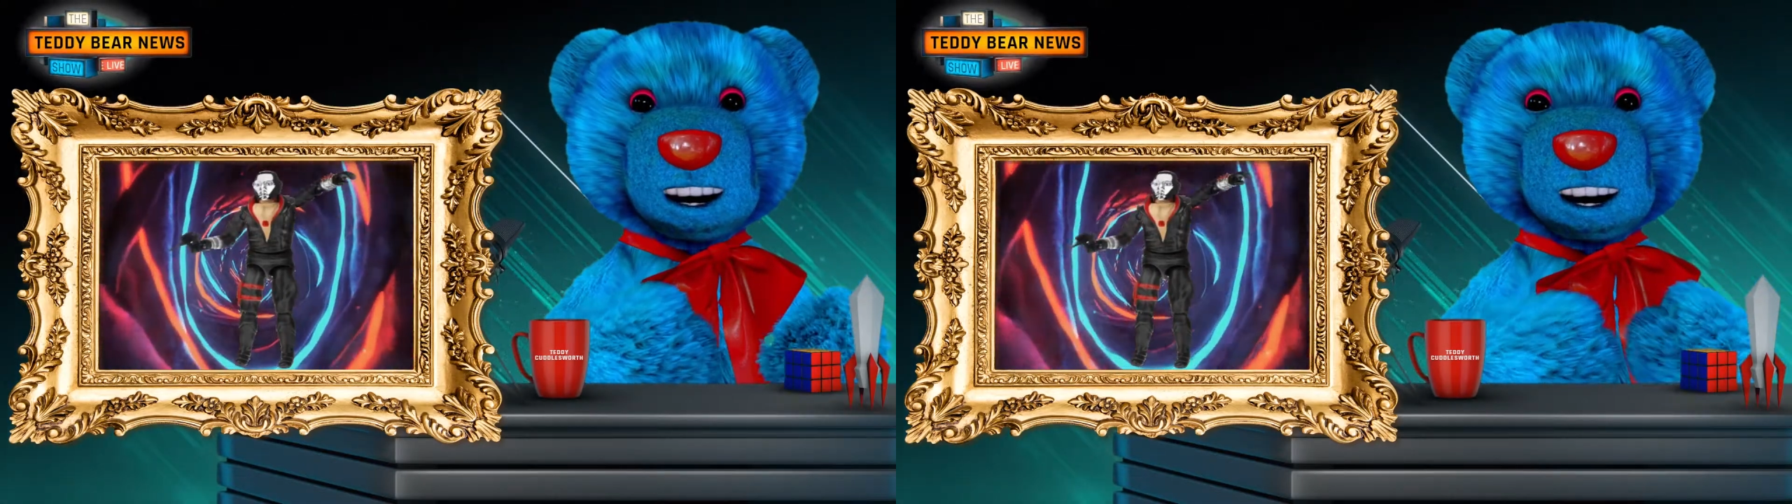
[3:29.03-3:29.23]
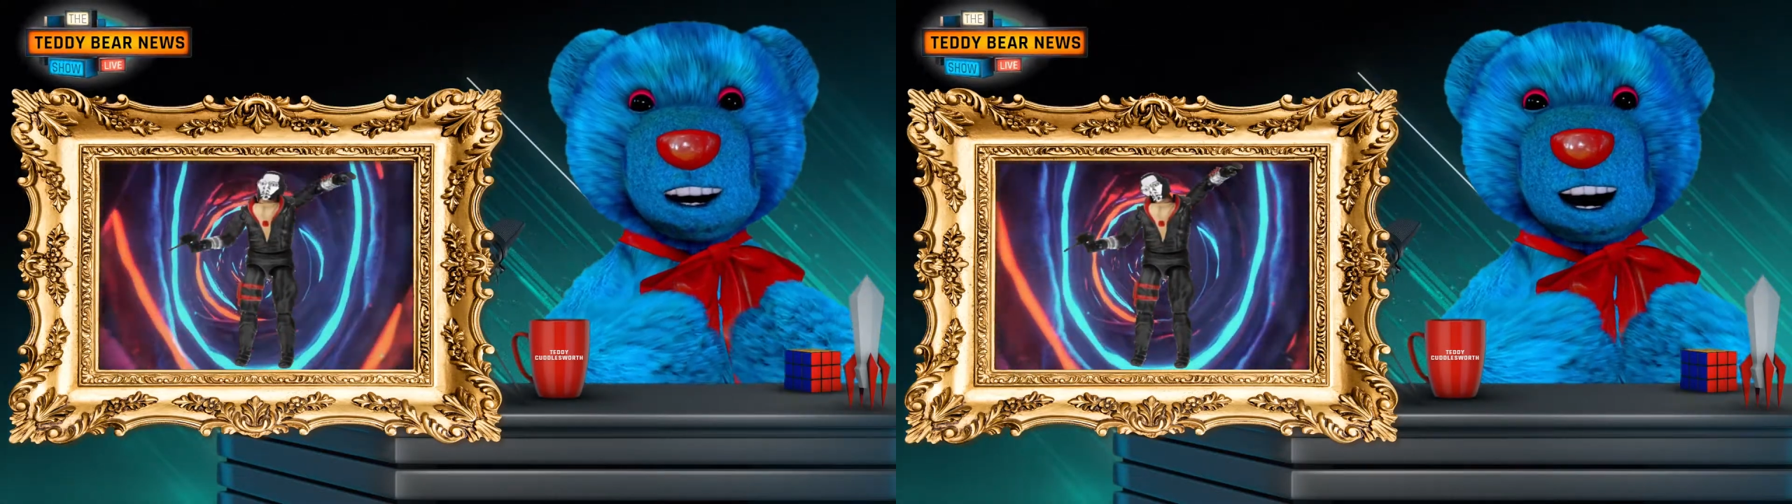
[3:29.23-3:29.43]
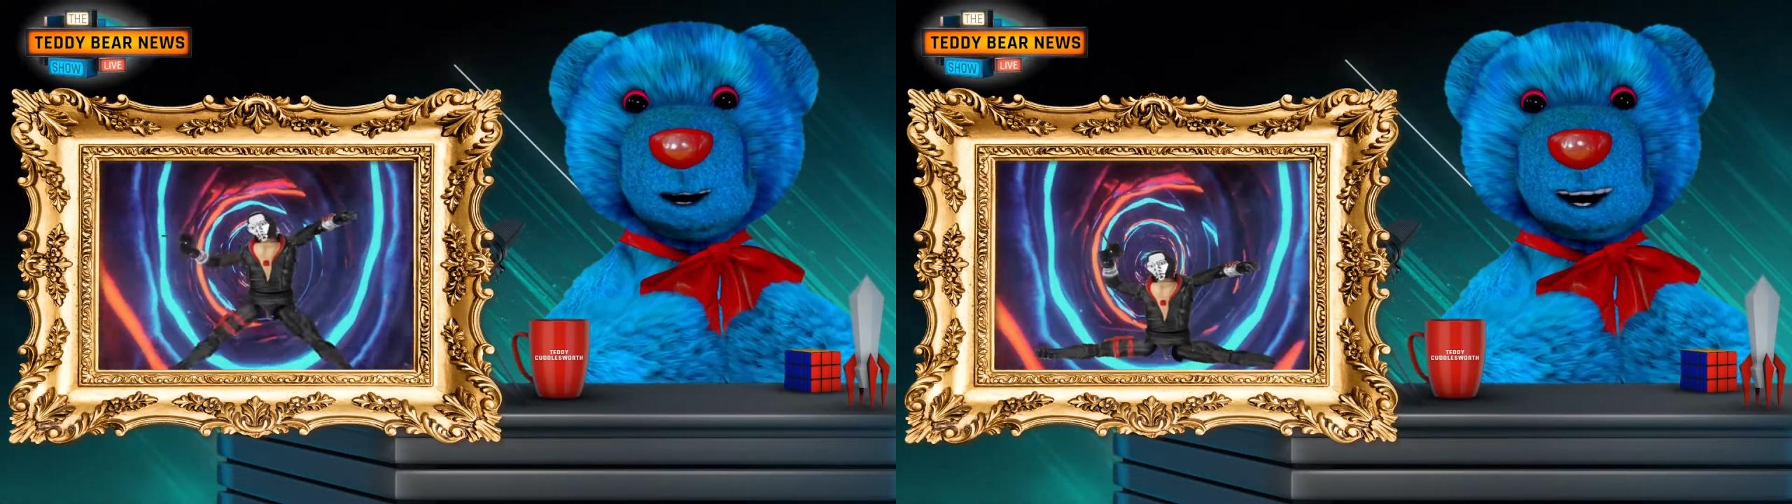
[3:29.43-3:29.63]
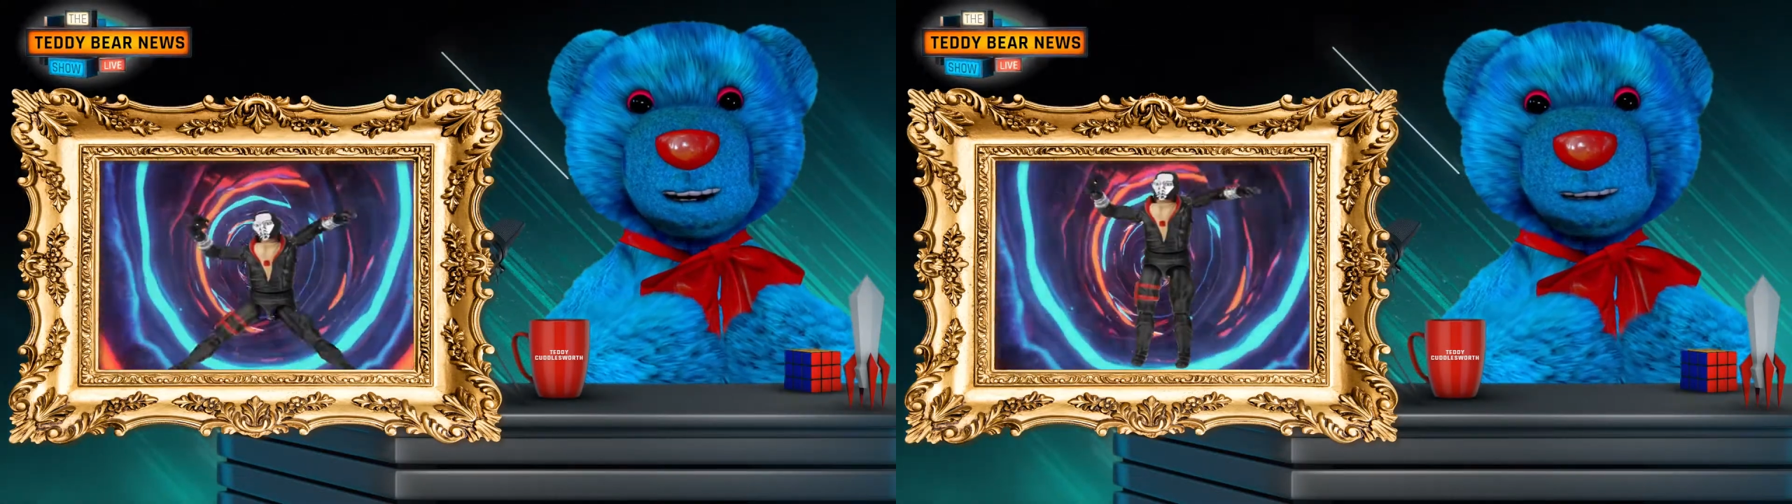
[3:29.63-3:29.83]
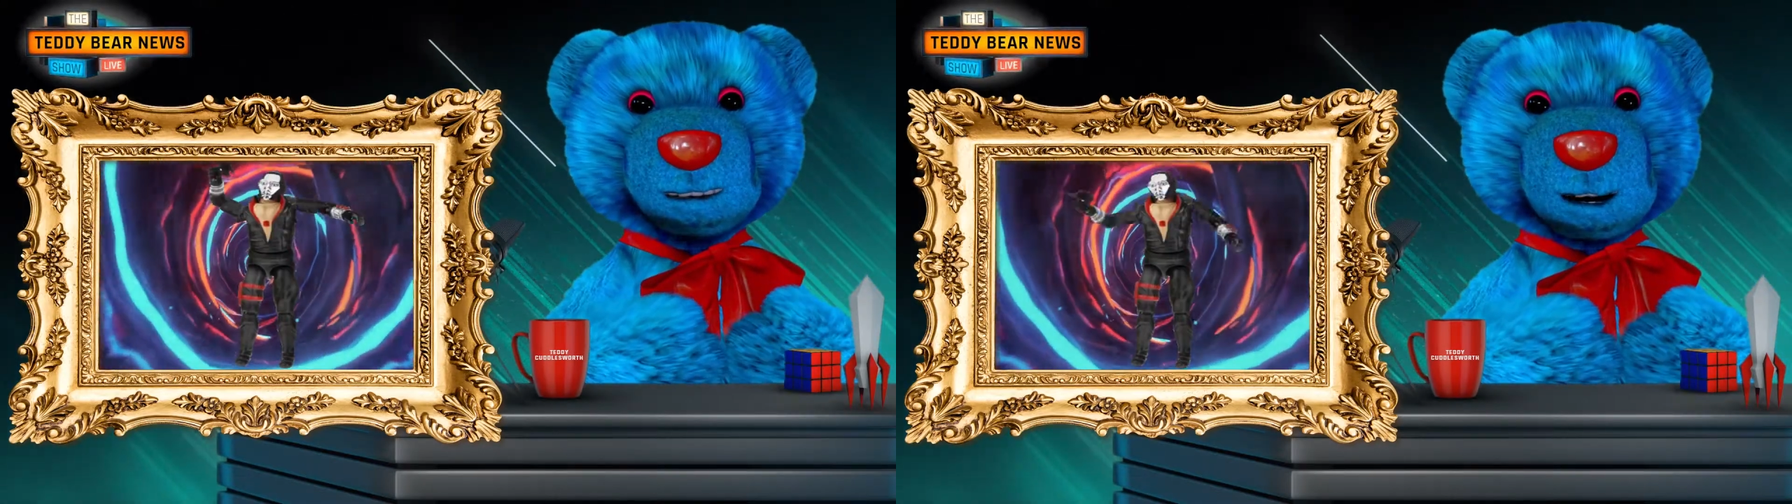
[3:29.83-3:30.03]
Okay, well,
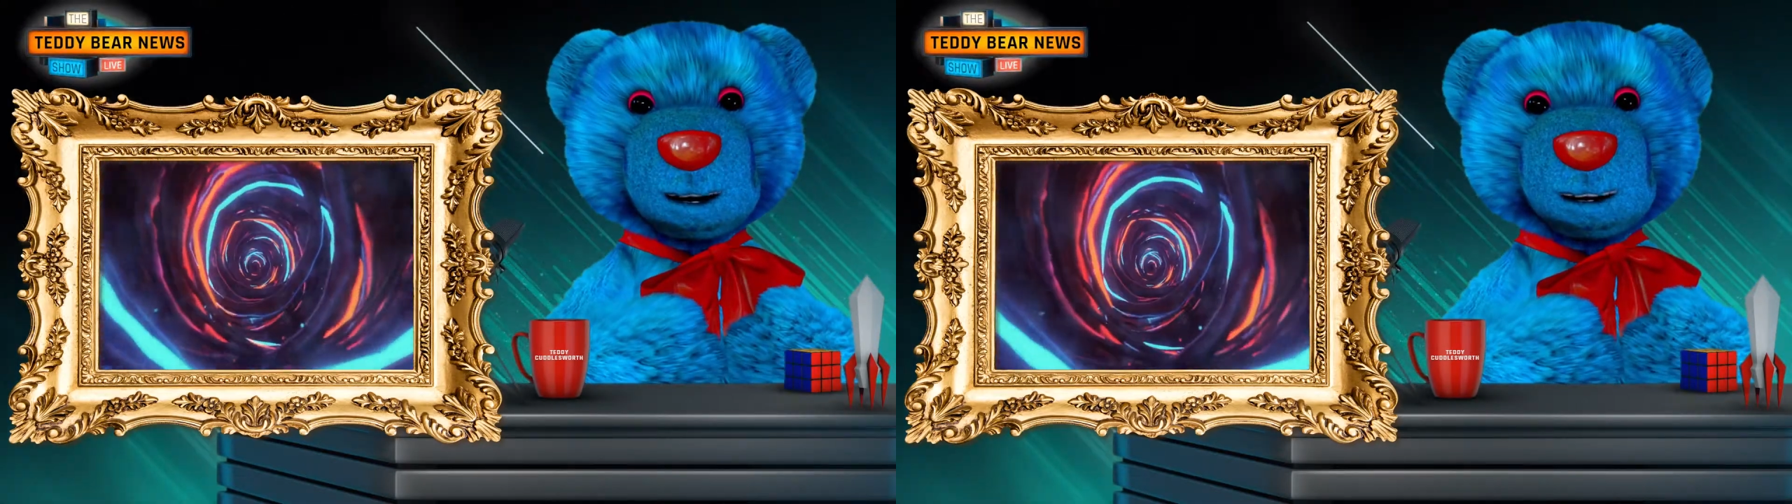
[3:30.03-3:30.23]
are we? Are